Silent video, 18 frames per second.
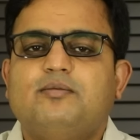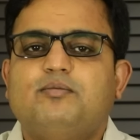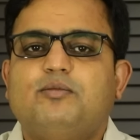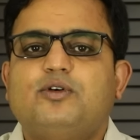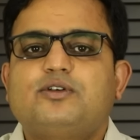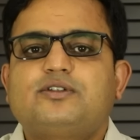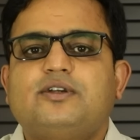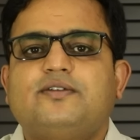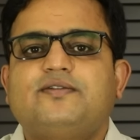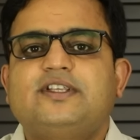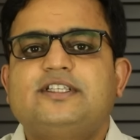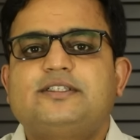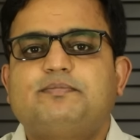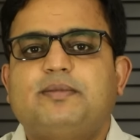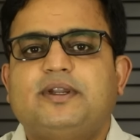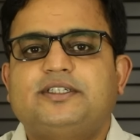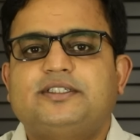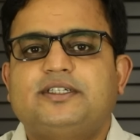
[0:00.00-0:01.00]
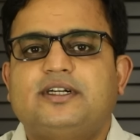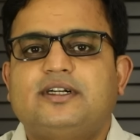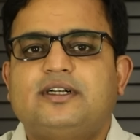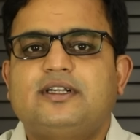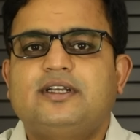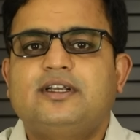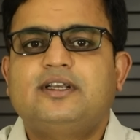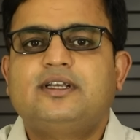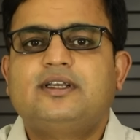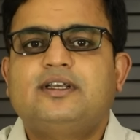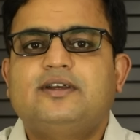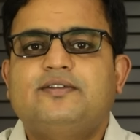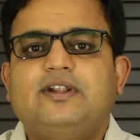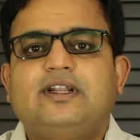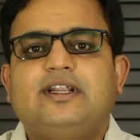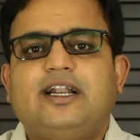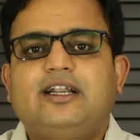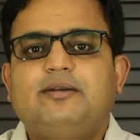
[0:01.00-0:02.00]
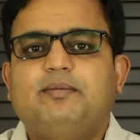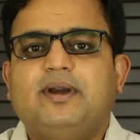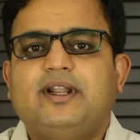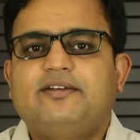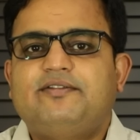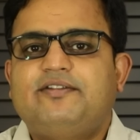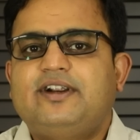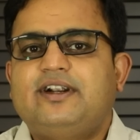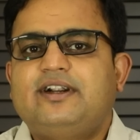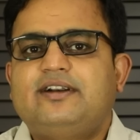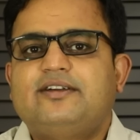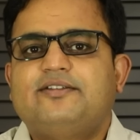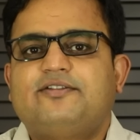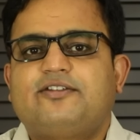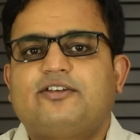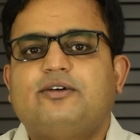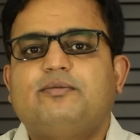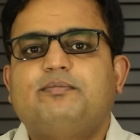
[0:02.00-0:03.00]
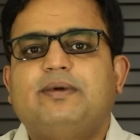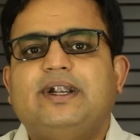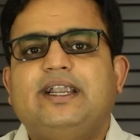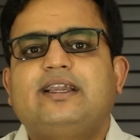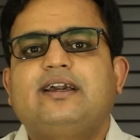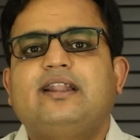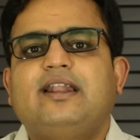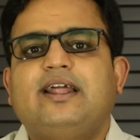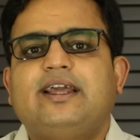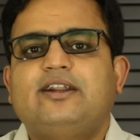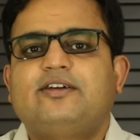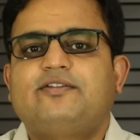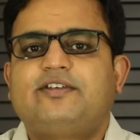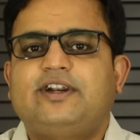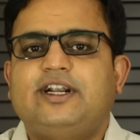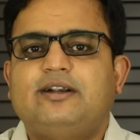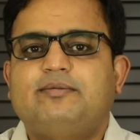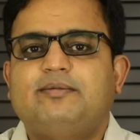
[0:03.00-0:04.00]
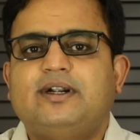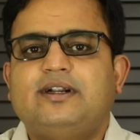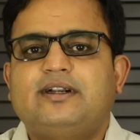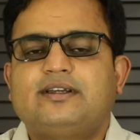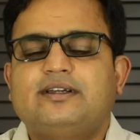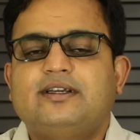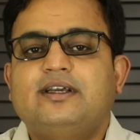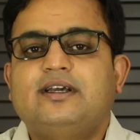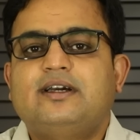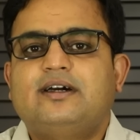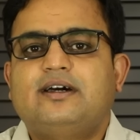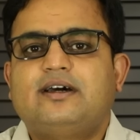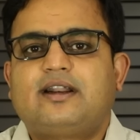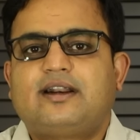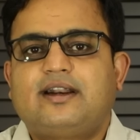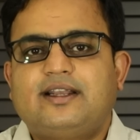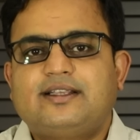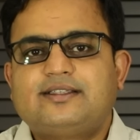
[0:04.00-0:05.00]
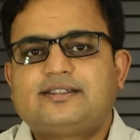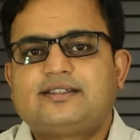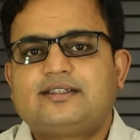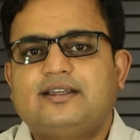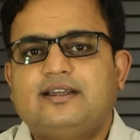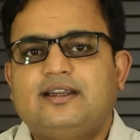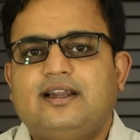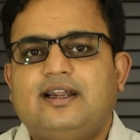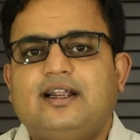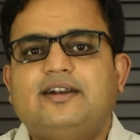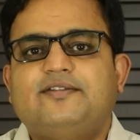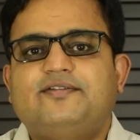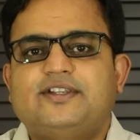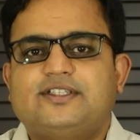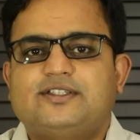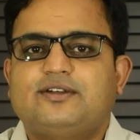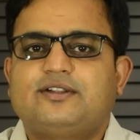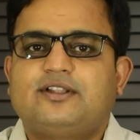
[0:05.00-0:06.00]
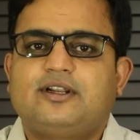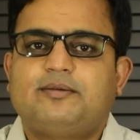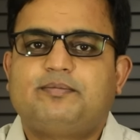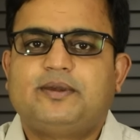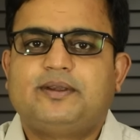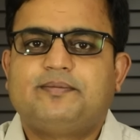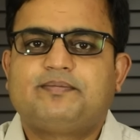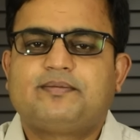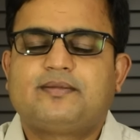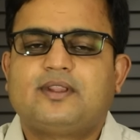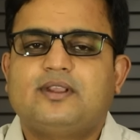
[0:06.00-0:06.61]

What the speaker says: Most of these patients will get benefit from medical line of treatment, rest and physiotherapy.